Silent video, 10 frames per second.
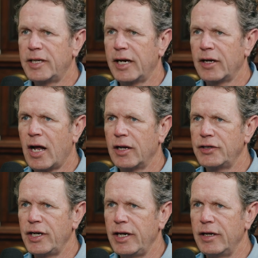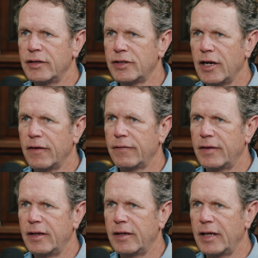technology and stuff
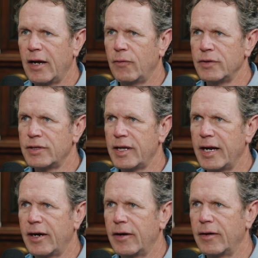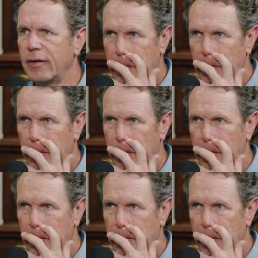that was there